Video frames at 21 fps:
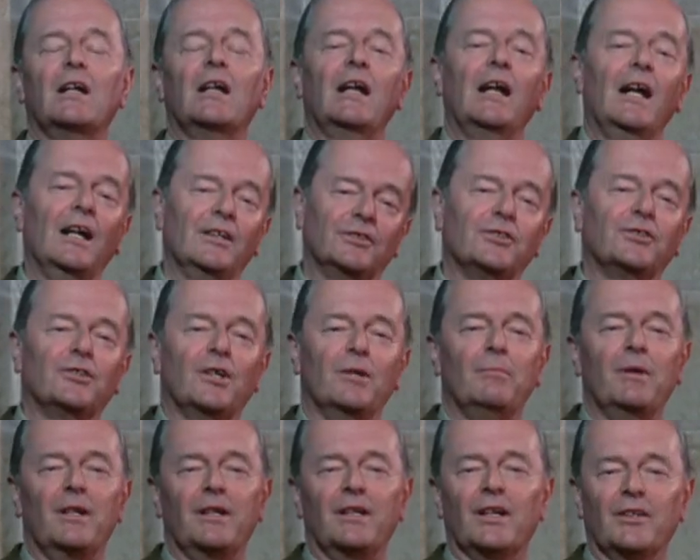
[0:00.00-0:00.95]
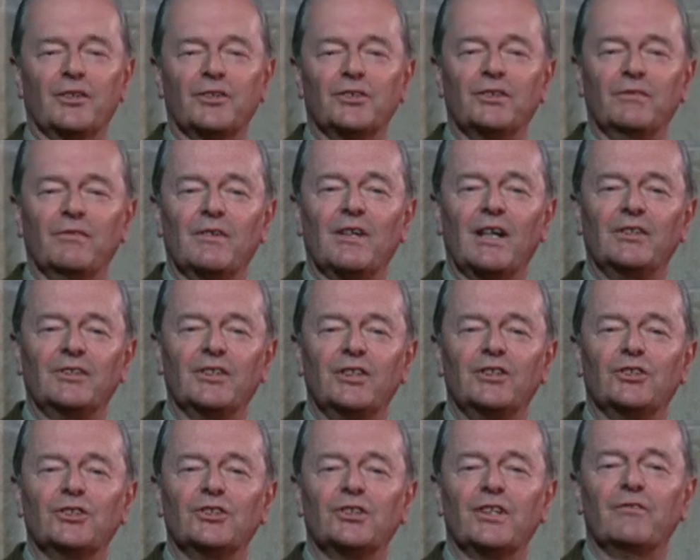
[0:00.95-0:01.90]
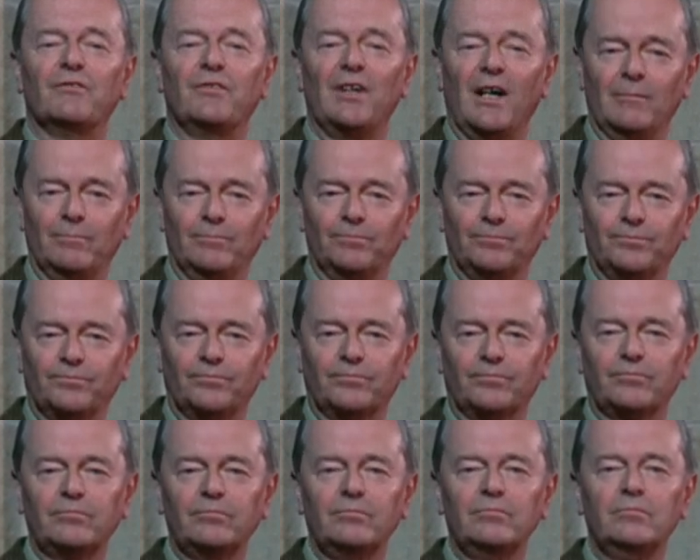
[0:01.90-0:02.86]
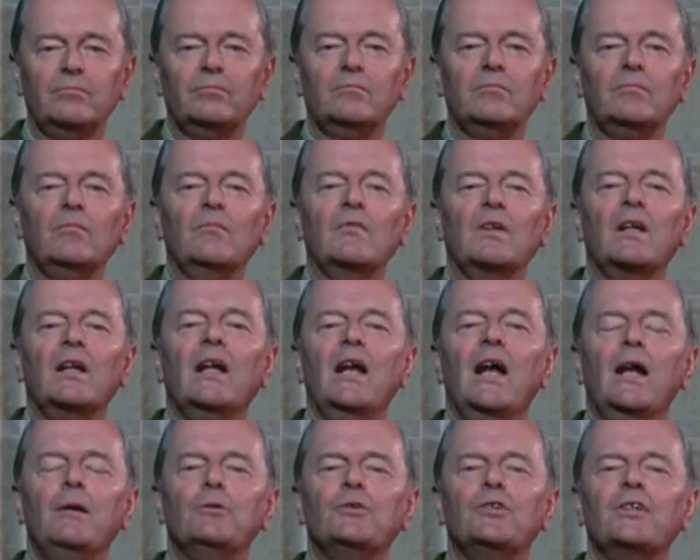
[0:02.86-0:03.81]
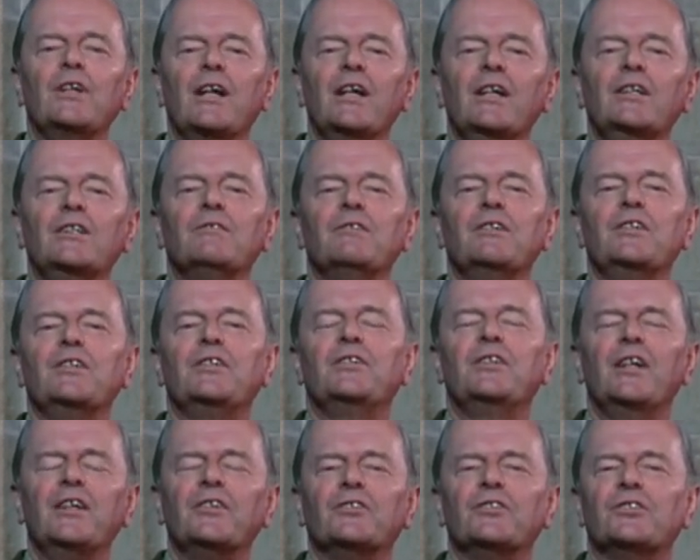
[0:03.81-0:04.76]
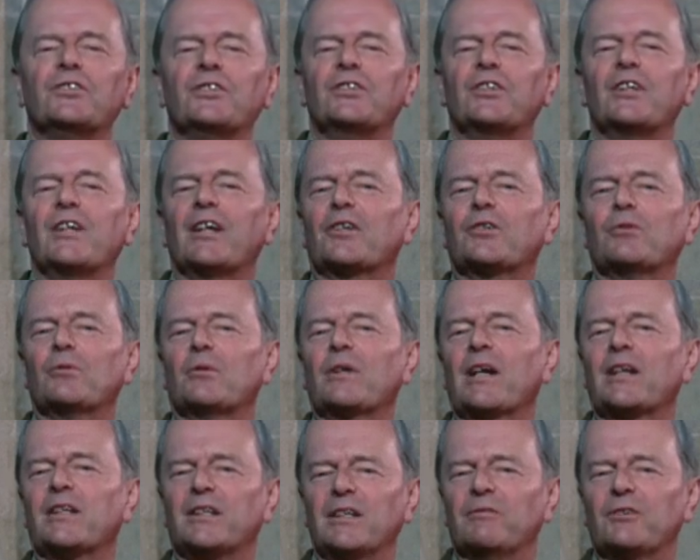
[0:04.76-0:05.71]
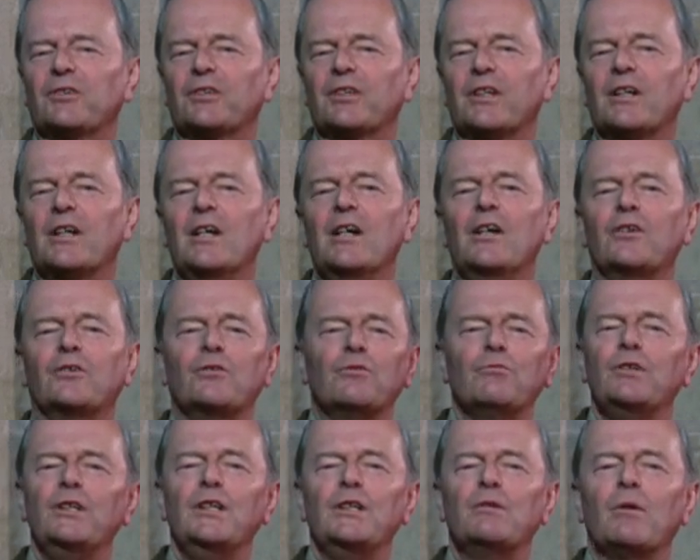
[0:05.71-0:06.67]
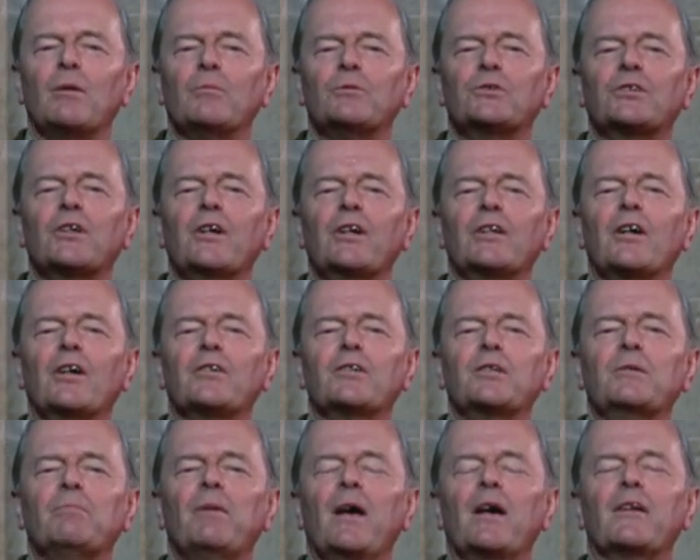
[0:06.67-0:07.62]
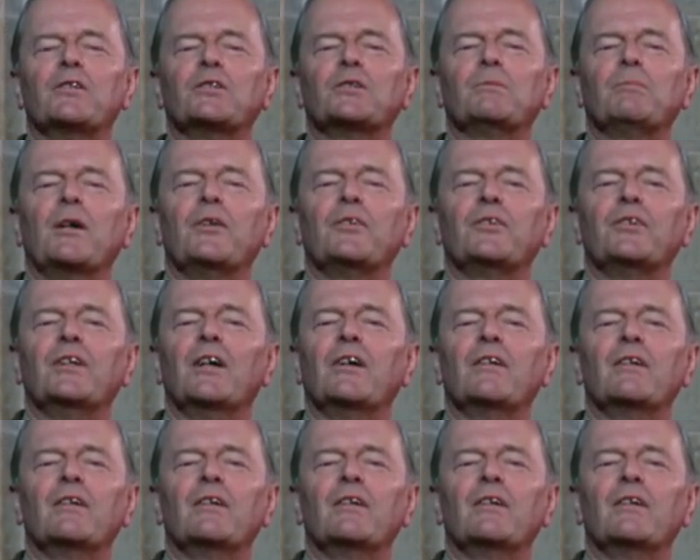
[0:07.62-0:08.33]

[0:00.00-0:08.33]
as so many other civilizations have done. It was an age of intense intellectual activity. To read what was going on in Paris about the year